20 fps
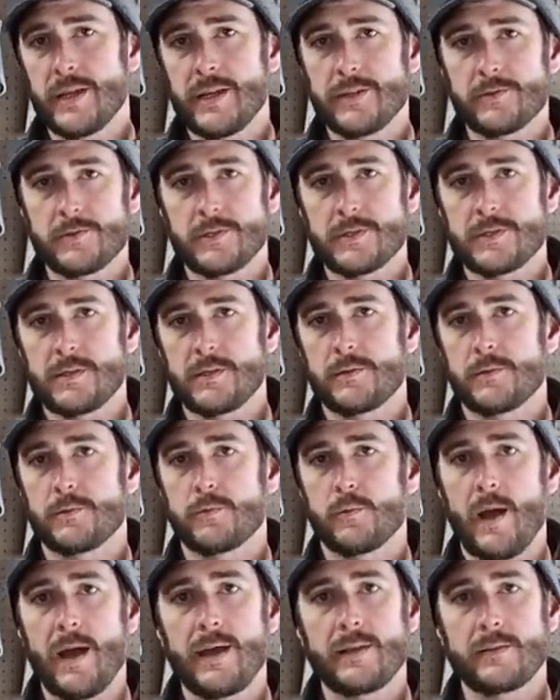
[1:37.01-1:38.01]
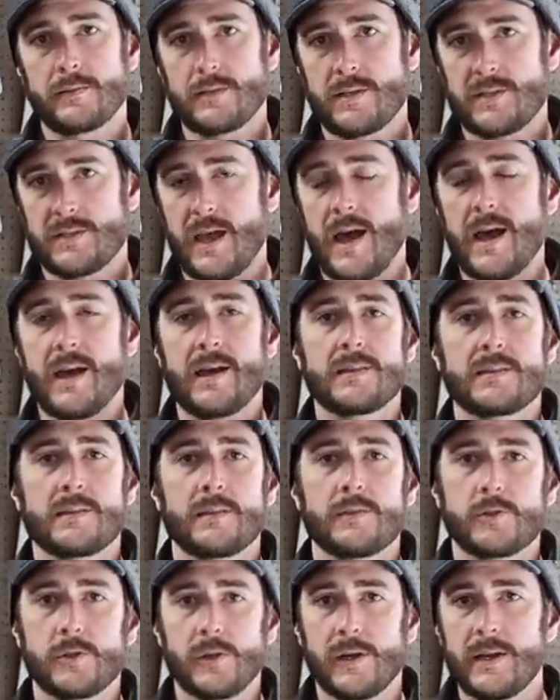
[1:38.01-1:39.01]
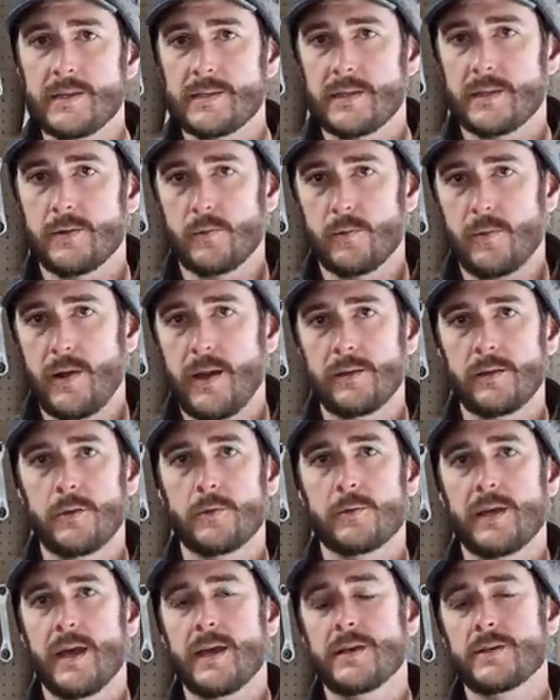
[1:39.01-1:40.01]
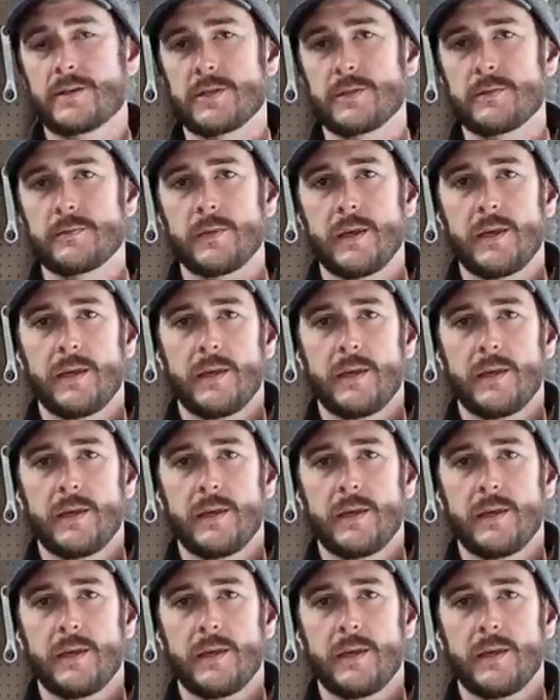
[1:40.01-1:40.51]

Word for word: the entrance of the right size, and the trees in the right location.